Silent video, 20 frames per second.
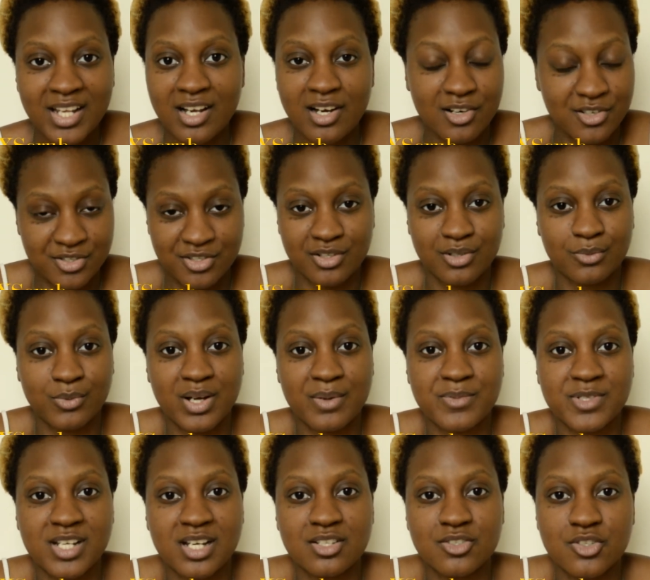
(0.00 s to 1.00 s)
Also the
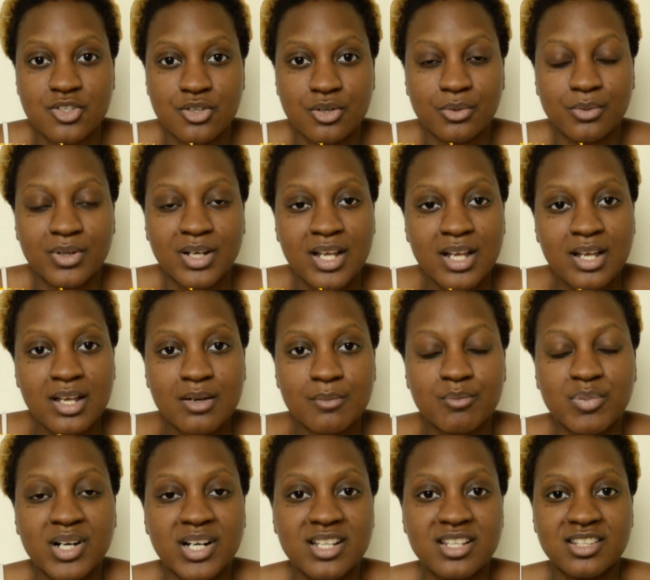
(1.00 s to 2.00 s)
website too.
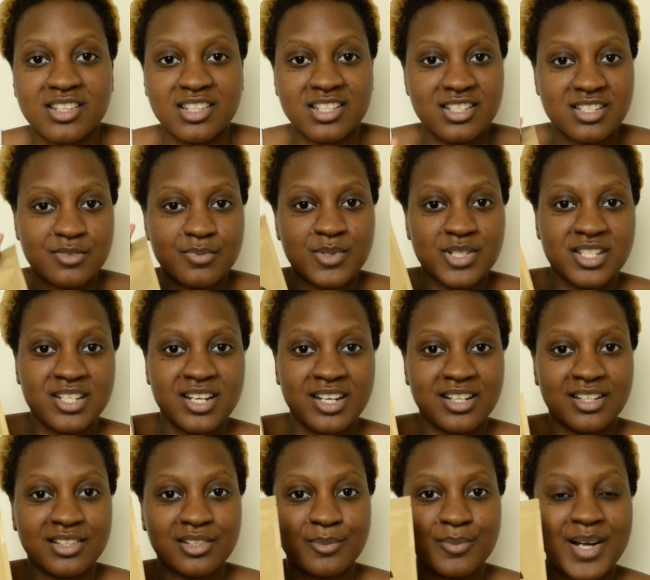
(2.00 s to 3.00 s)
But this
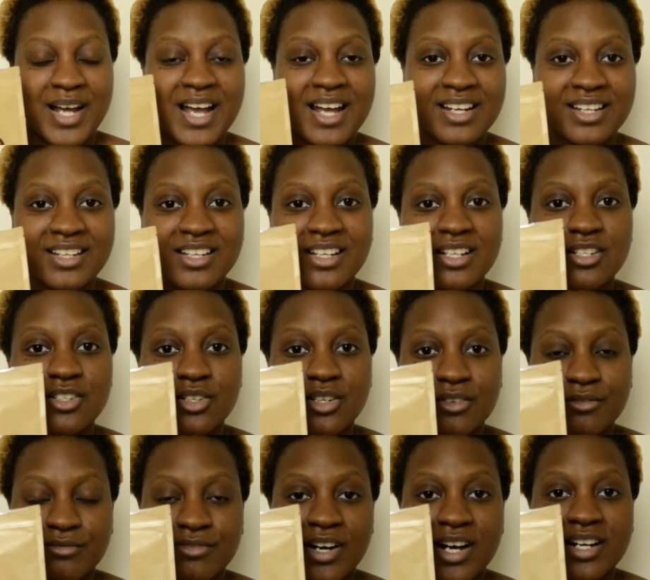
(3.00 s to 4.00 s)
particular packet, you
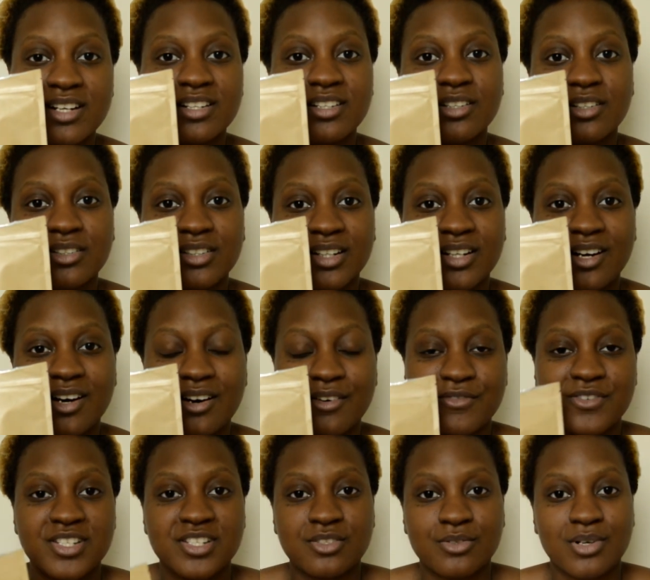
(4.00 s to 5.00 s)
can find it on the
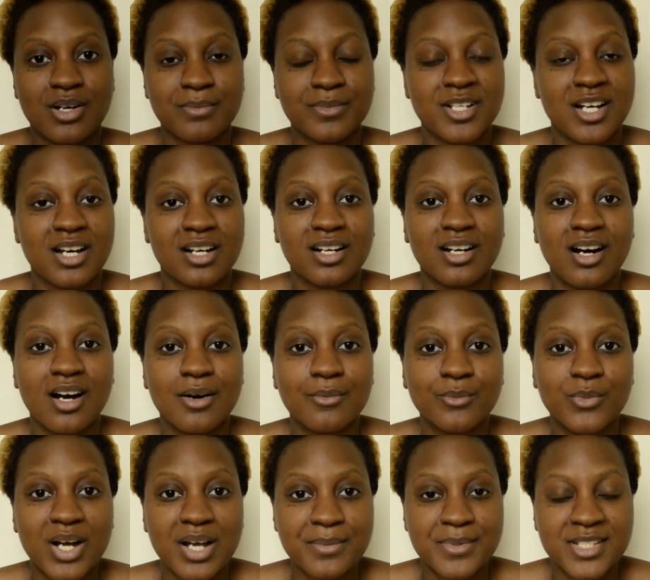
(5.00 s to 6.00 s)

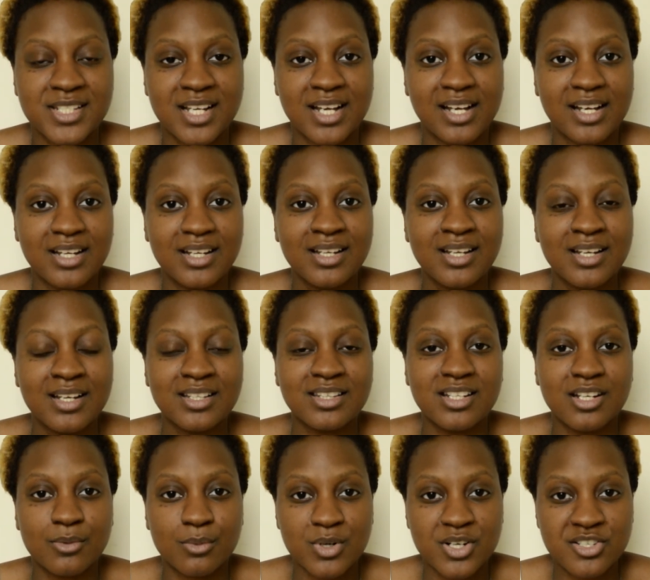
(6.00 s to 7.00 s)
coffeescrub.com website.
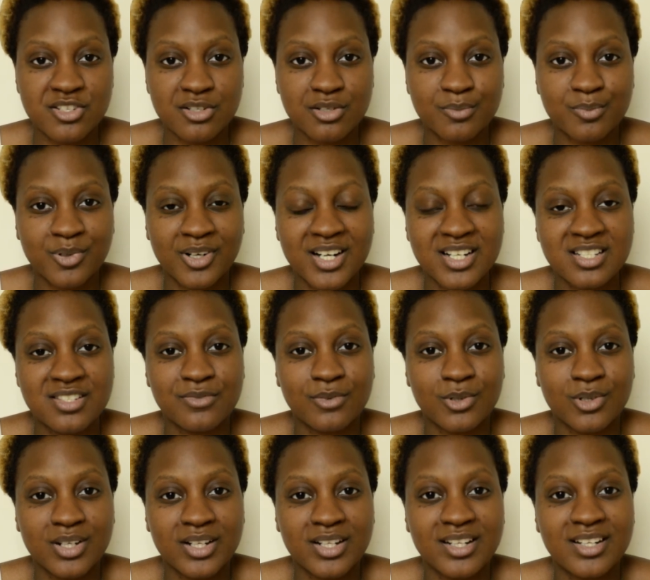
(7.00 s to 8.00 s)
The original price
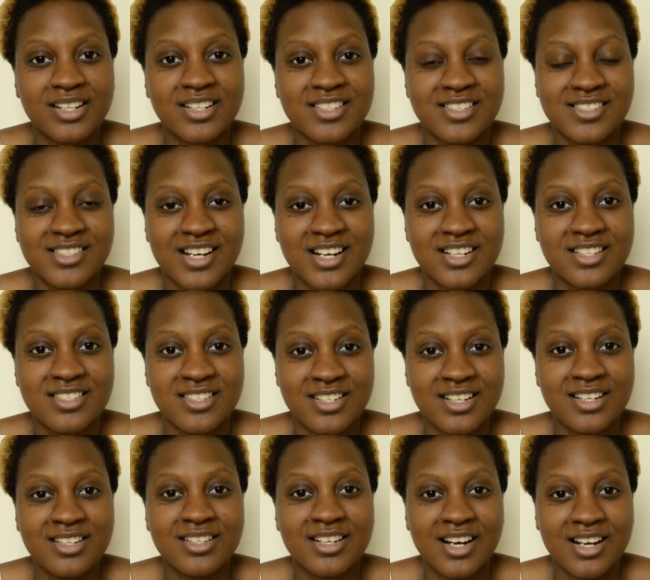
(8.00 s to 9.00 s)
for it is
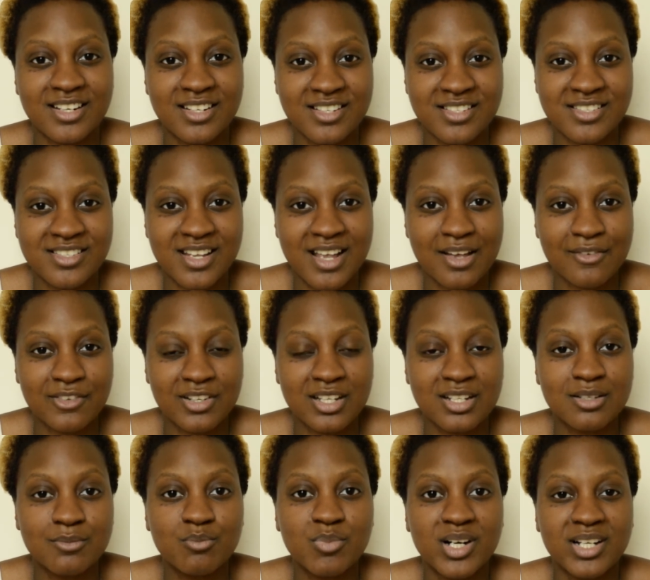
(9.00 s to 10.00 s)

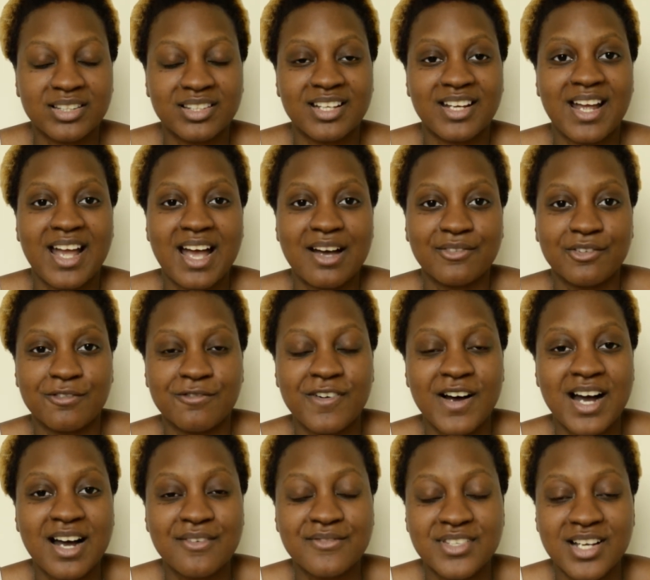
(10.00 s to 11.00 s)
$19.97, but they have a
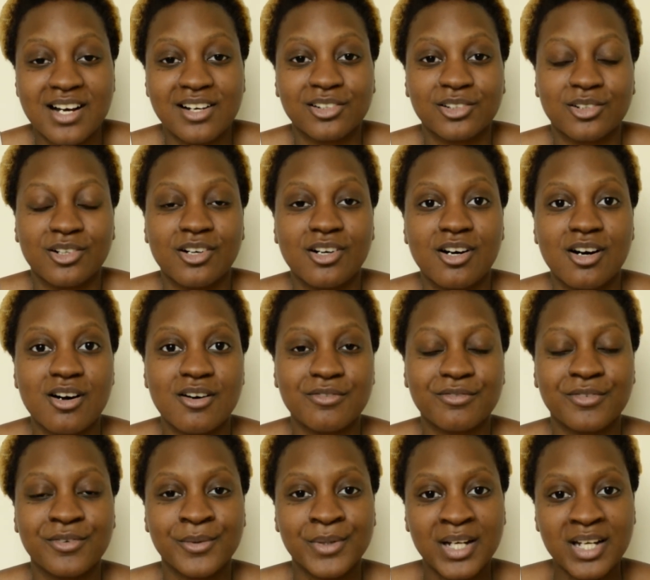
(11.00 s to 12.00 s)
$5
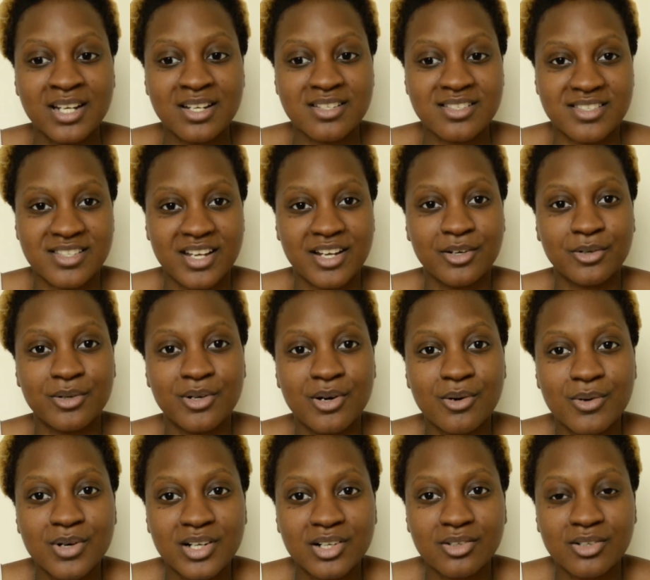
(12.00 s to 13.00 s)
off sale
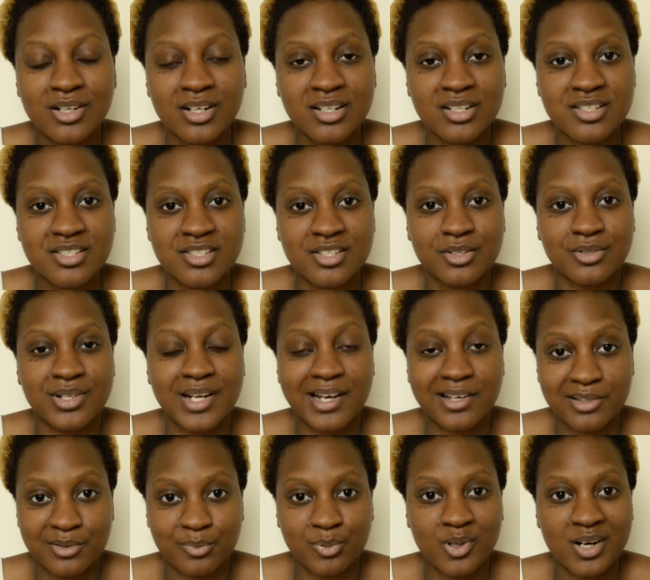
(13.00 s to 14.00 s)
going on, so
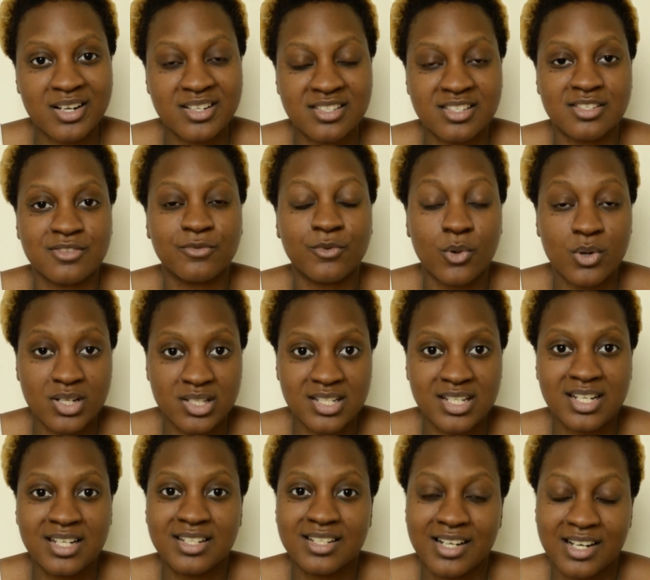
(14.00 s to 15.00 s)
now the price is
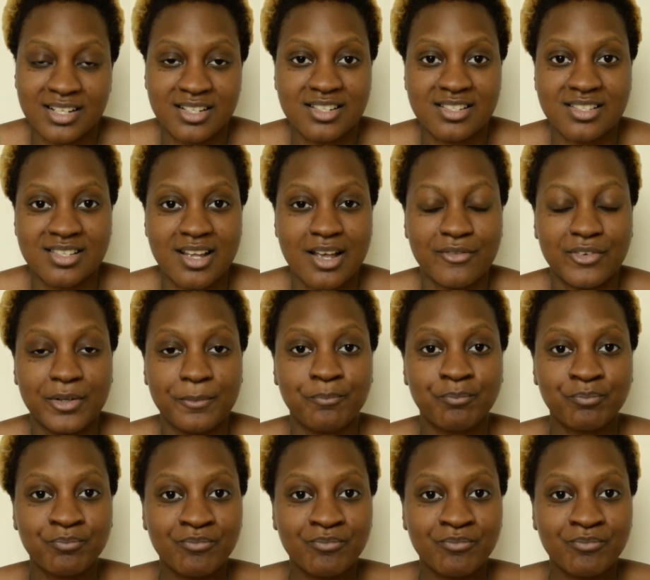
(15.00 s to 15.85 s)
$14.97.